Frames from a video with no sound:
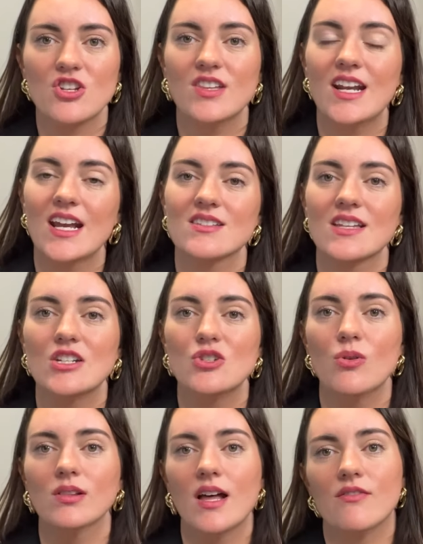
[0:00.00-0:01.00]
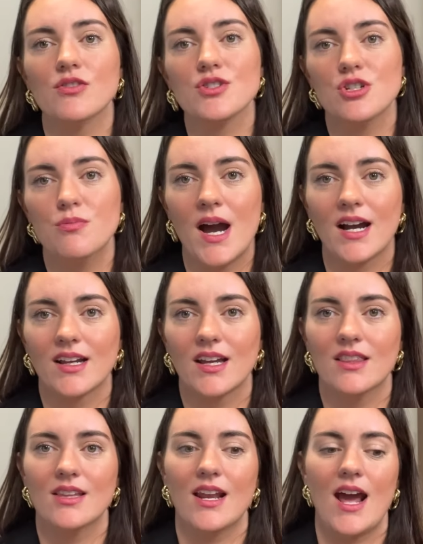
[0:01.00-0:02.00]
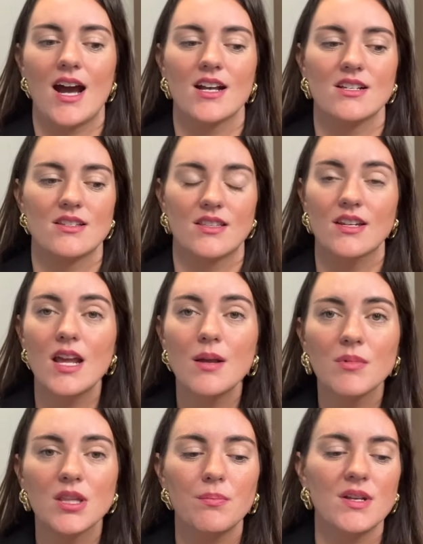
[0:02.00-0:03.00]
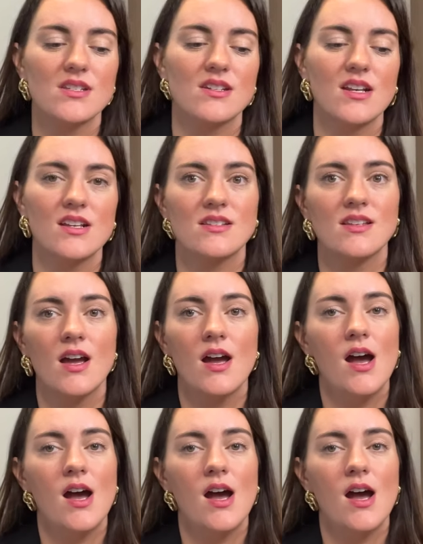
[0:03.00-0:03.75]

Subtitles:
then I can send you a level 2 packet that has the name of the business.